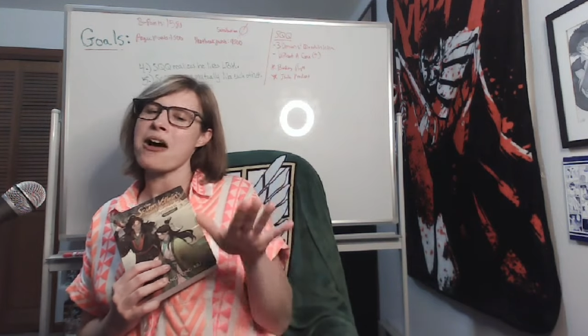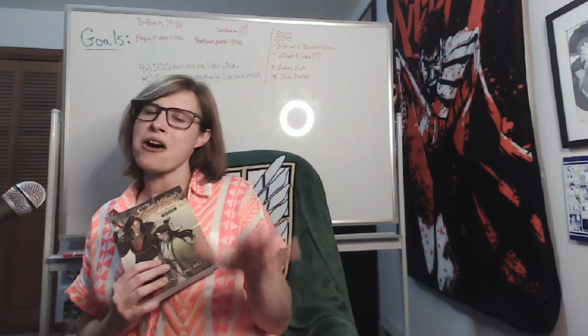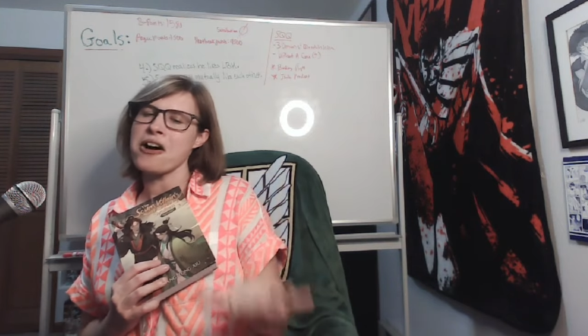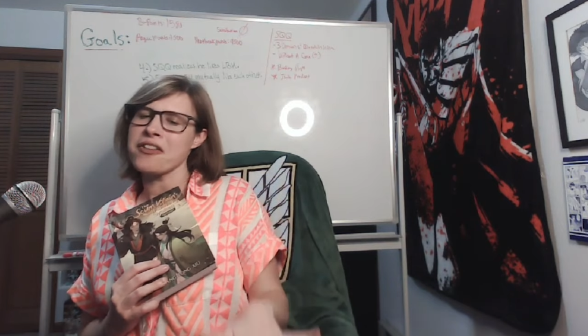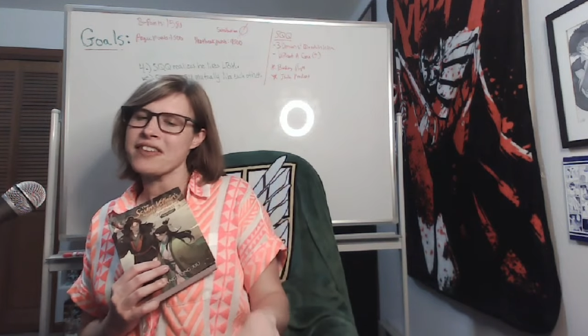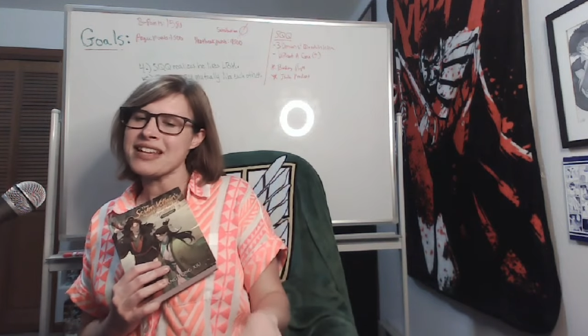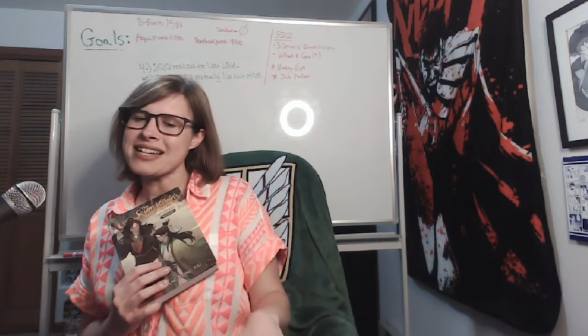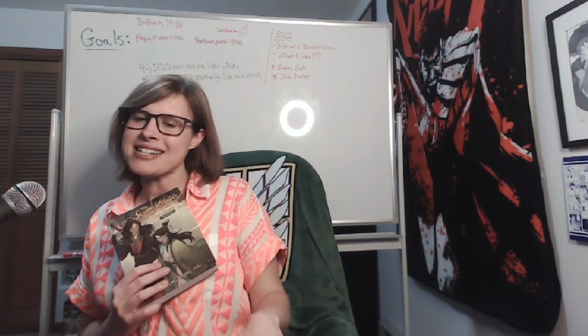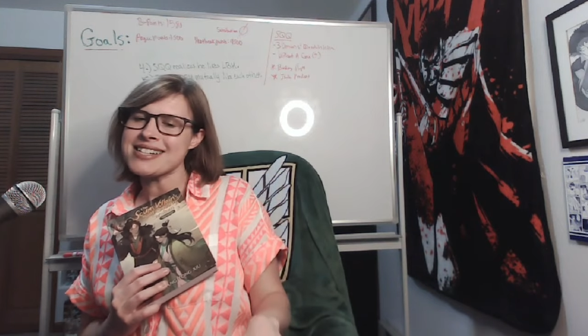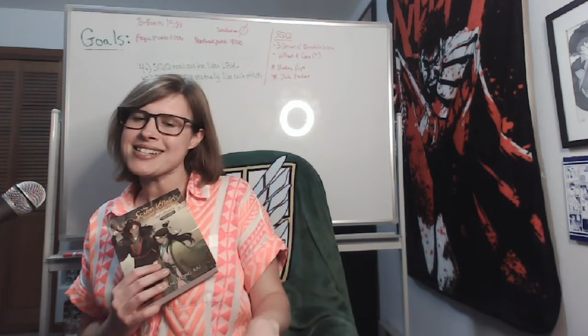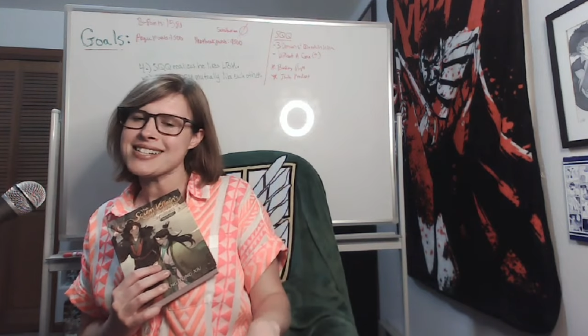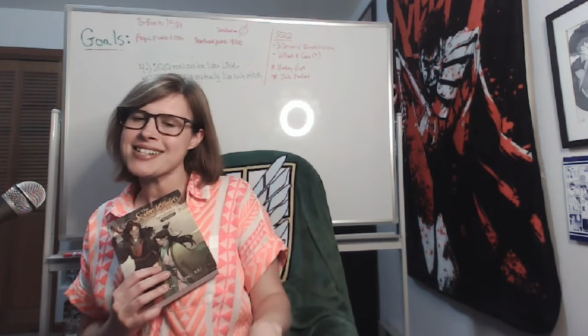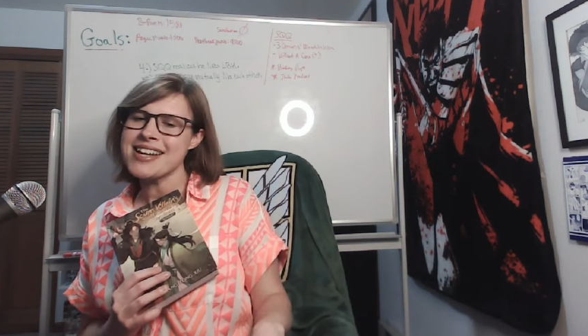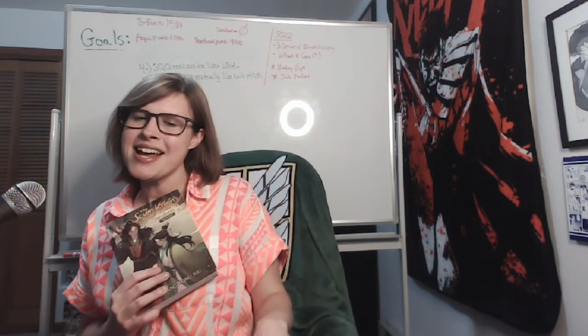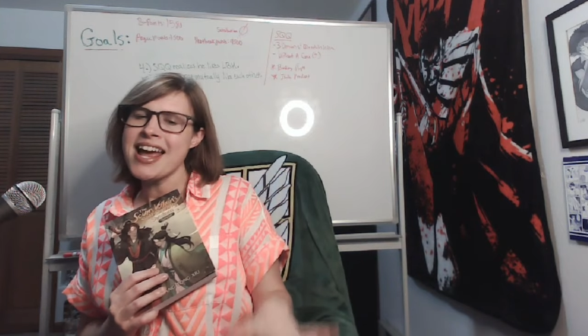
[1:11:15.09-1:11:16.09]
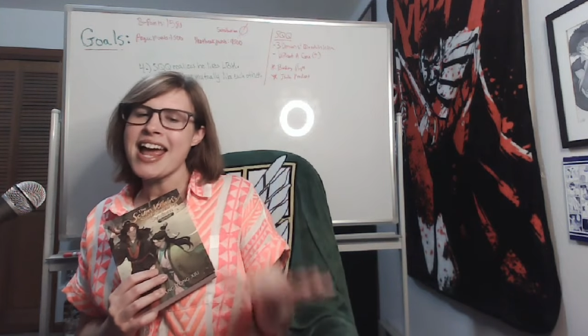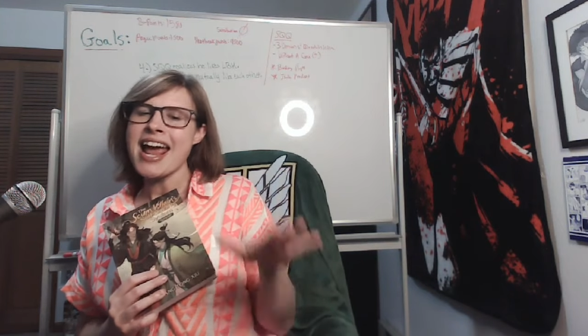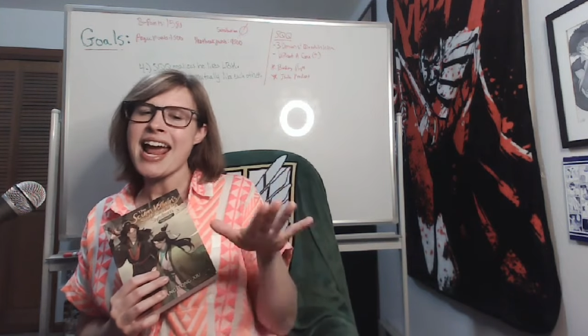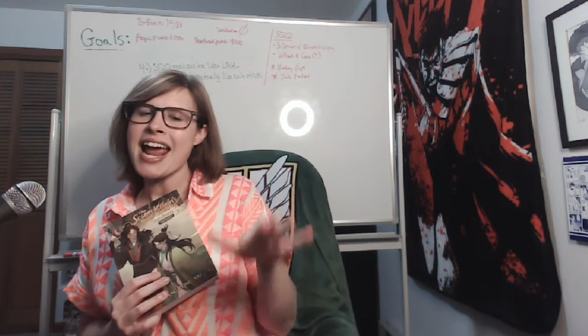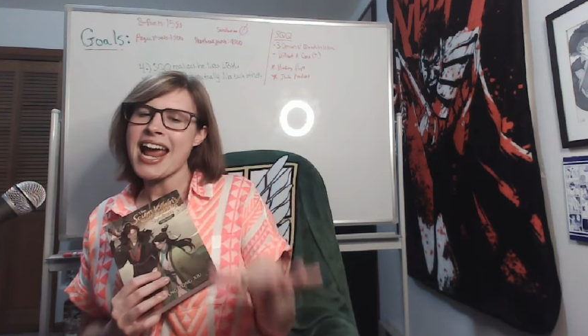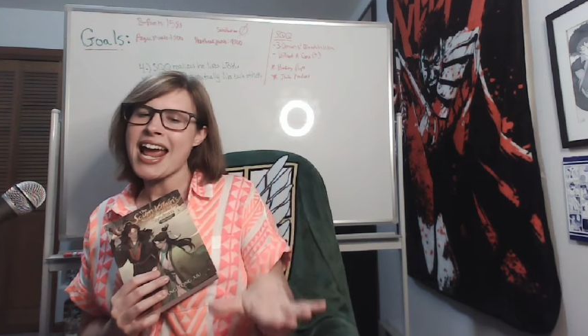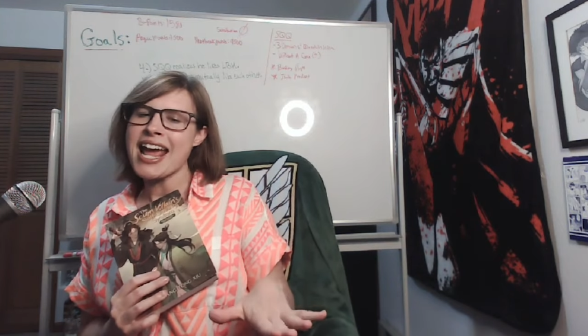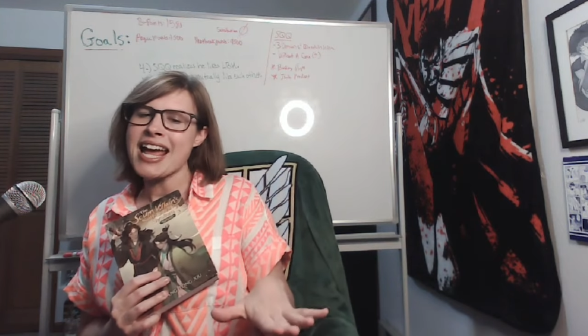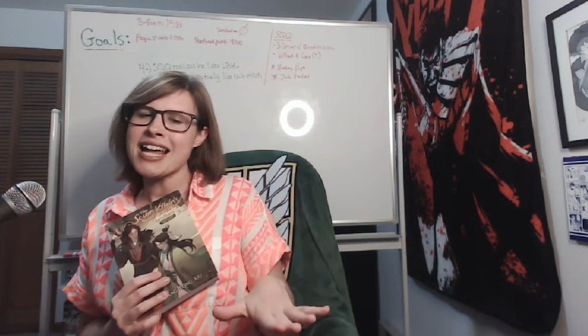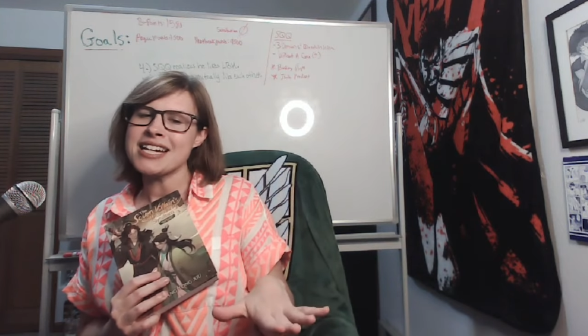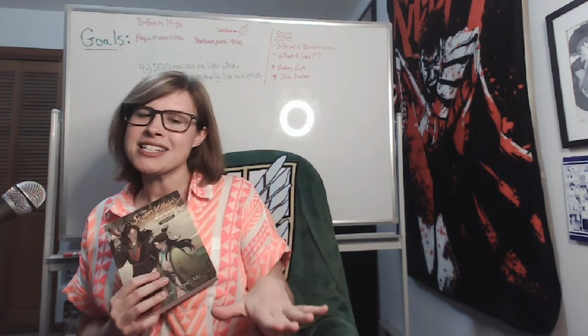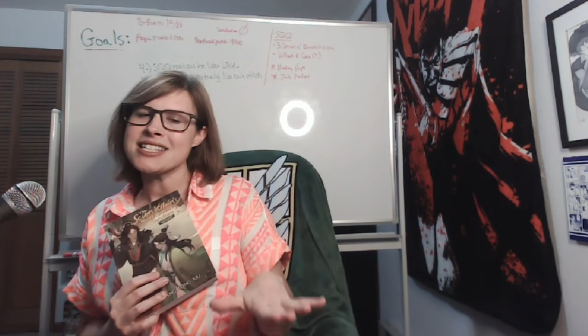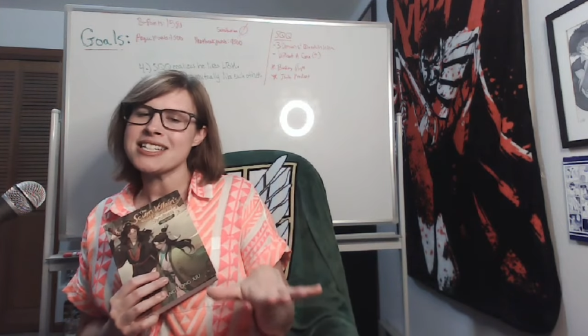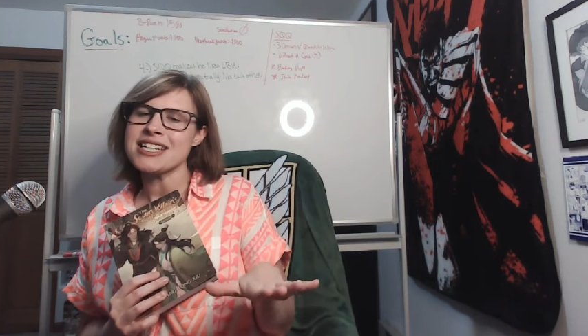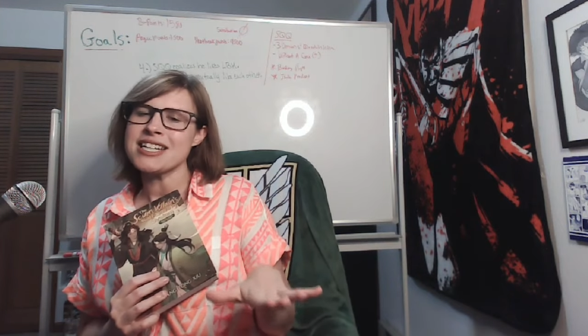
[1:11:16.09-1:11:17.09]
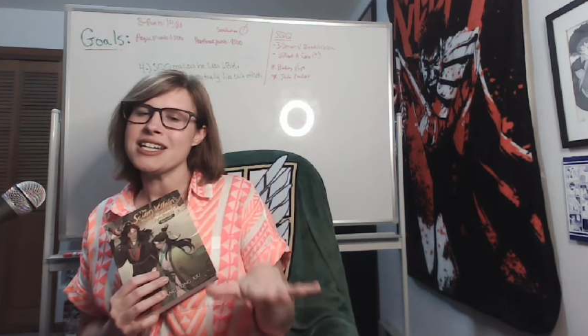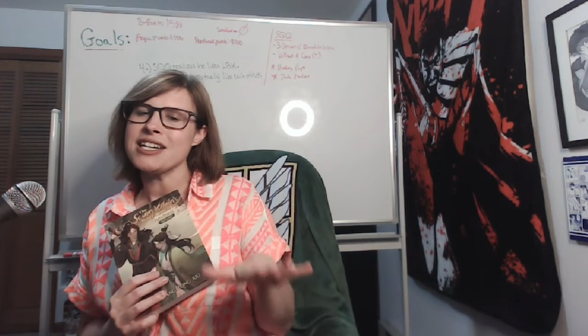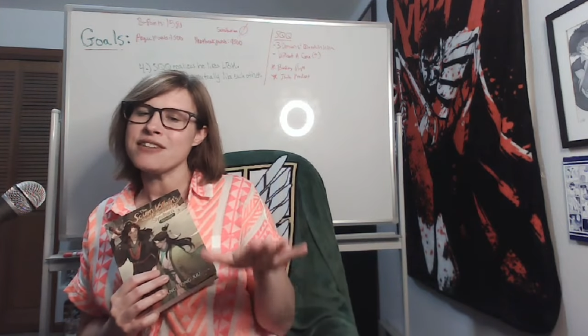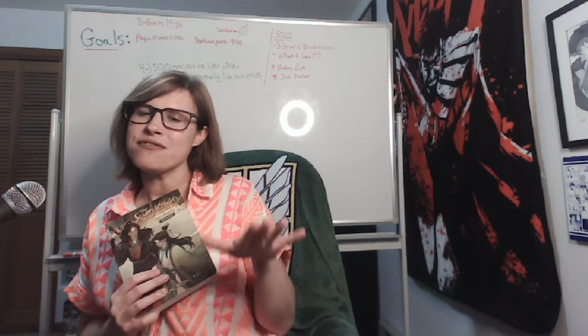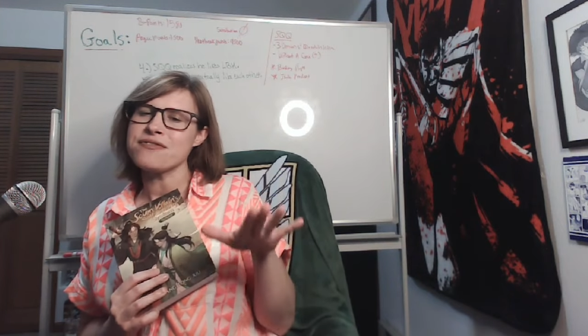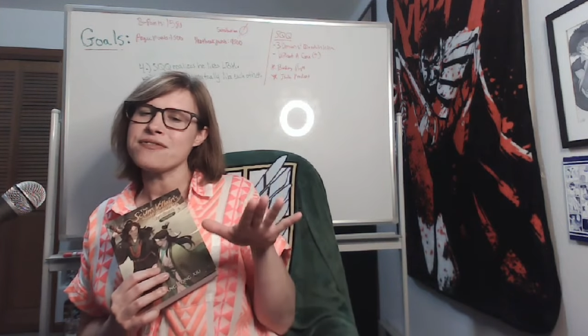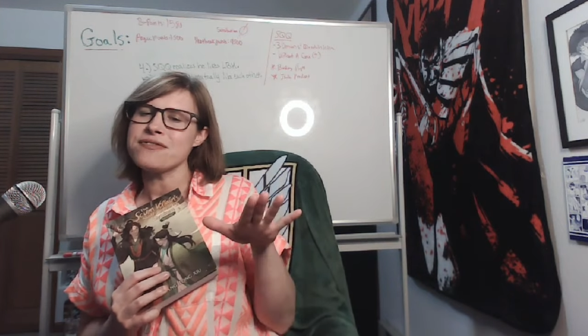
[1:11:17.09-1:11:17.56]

all this and if